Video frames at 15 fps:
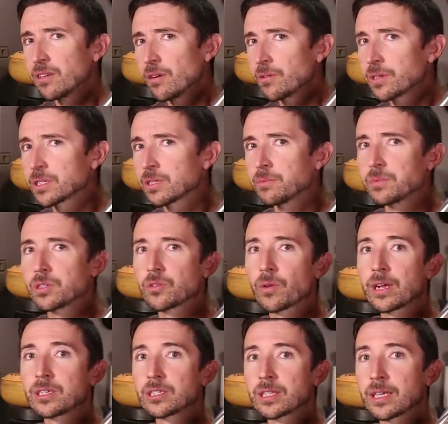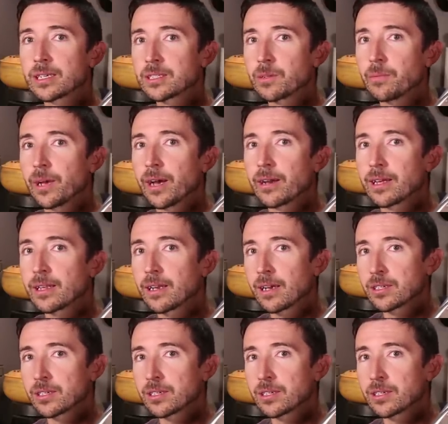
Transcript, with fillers: notice some strange things about it.